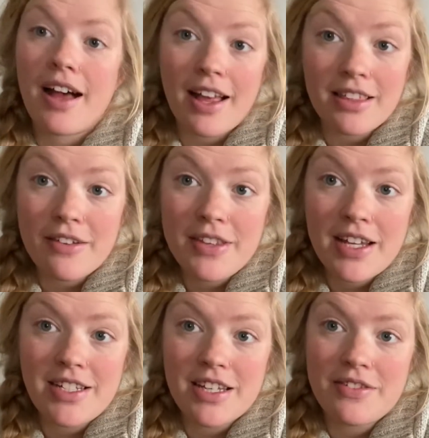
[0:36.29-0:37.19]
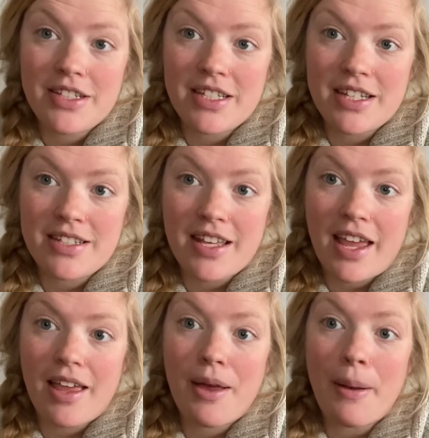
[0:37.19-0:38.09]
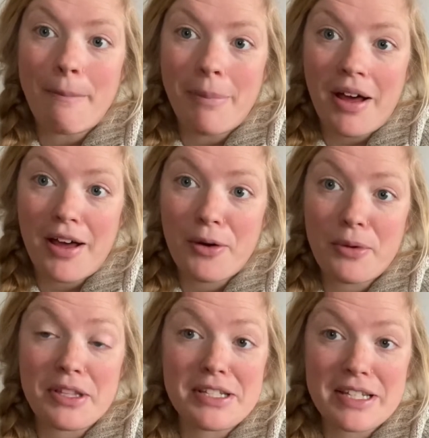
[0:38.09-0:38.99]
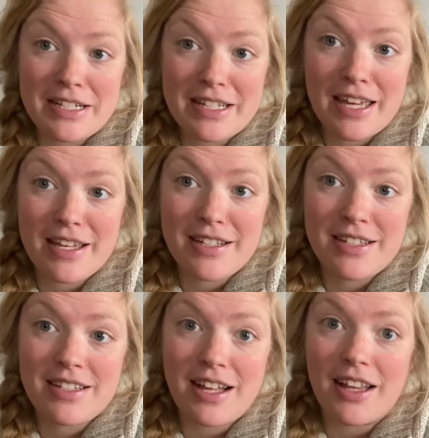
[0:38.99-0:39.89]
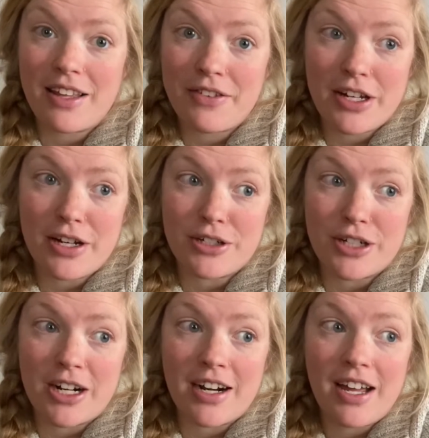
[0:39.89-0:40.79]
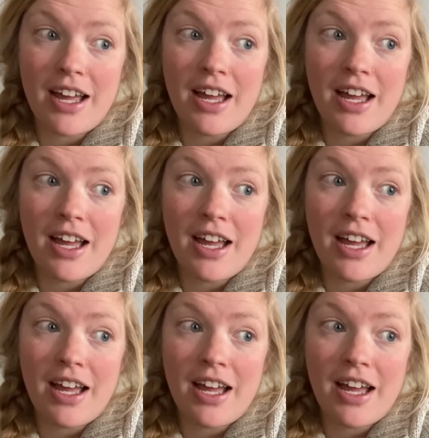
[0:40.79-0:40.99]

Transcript: I love the idea of a CSA, but with 6 kids, 11 and under,